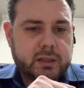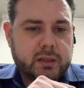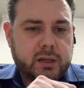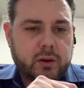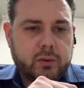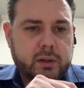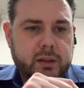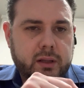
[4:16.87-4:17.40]

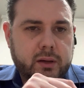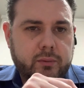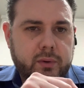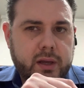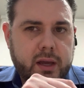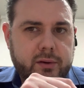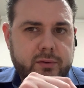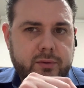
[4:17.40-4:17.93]
only thing we
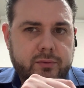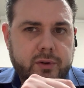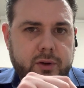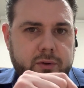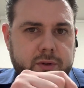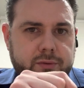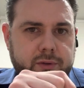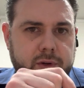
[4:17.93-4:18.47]
have to fear
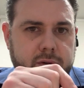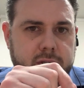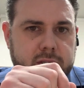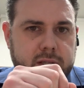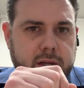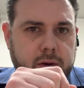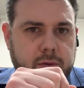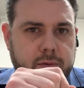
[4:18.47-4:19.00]
is fear
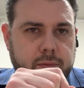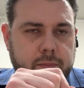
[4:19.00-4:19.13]
itself.